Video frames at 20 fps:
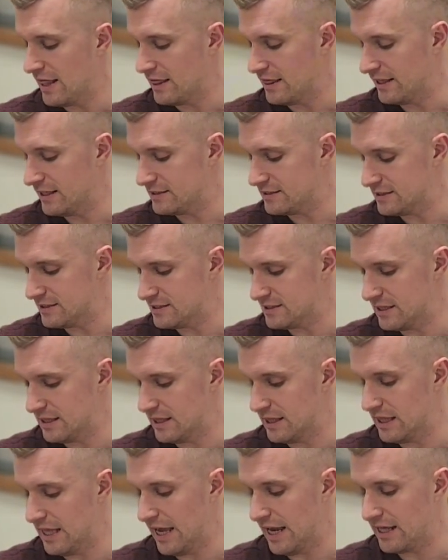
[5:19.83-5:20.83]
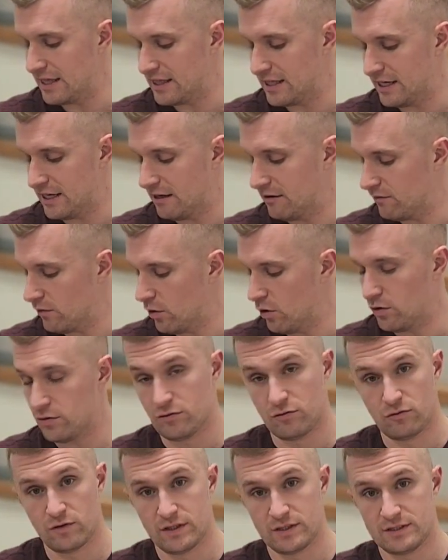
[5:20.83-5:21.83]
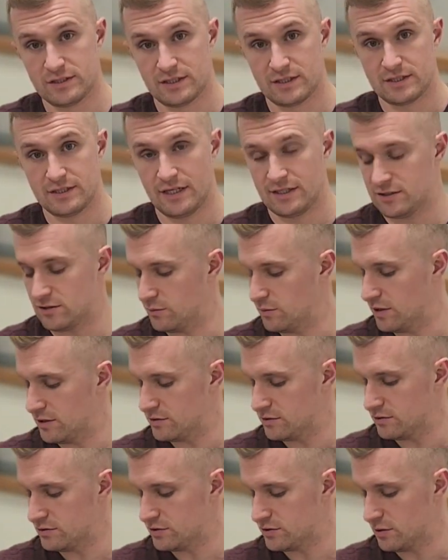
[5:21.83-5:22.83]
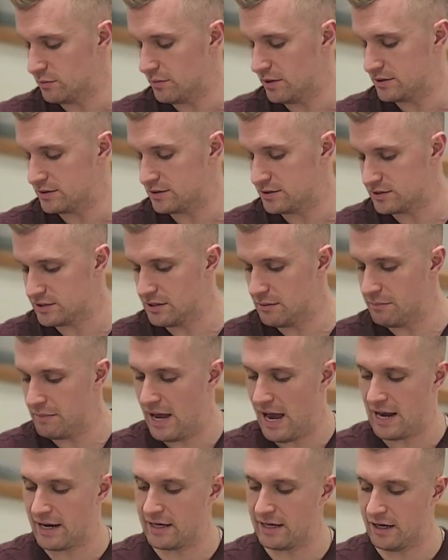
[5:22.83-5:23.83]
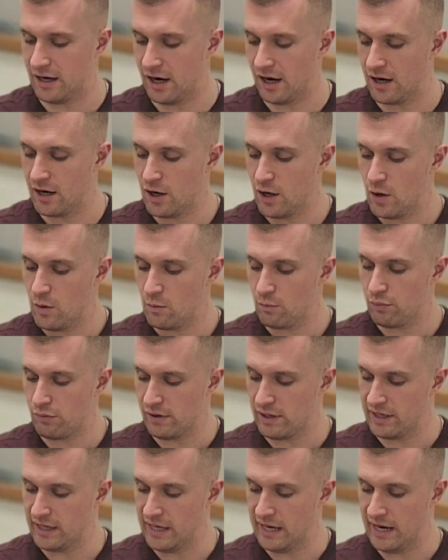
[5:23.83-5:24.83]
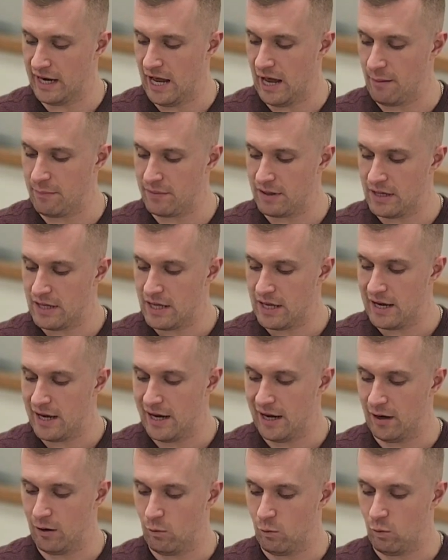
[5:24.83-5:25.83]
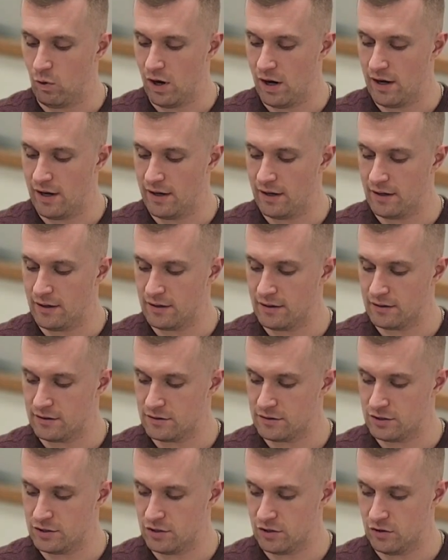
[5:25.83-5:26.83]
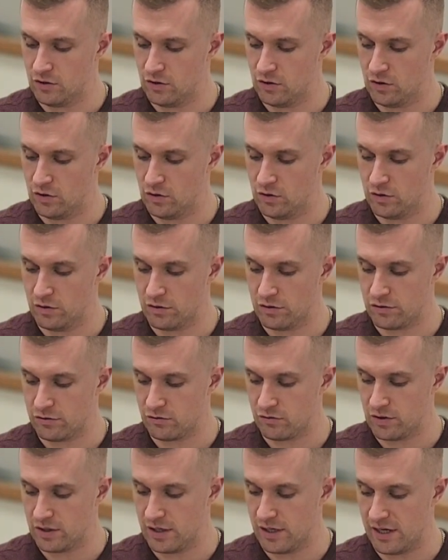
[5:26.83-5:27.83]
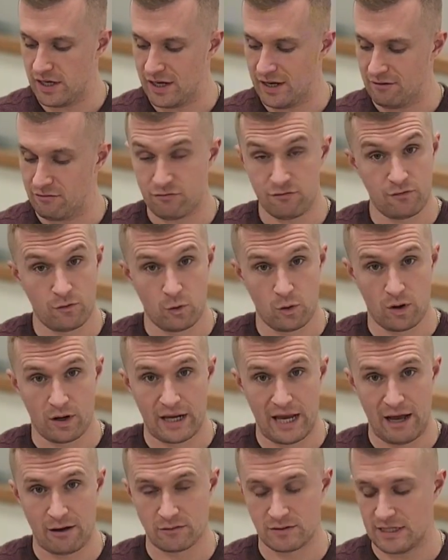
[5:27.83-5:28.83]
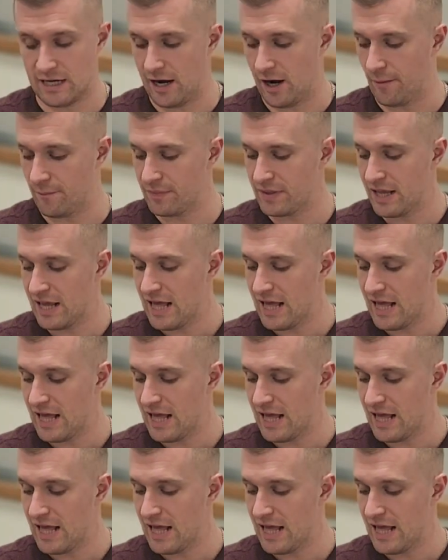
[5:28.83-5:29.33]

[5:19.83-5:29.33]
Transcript: This is lengthening of all the wrist extensor muscles, so the muscles in the back here. Bringing it up, and a 1, 2, 3, 4 count down.